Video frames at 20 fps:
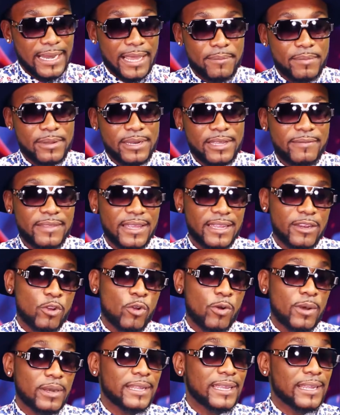and I believe that
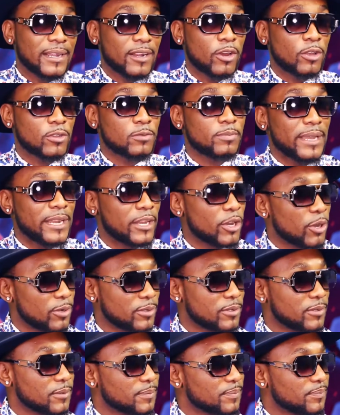no one can close my
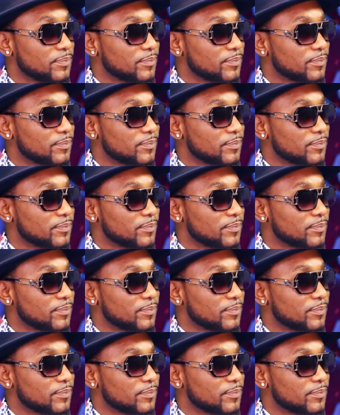doors.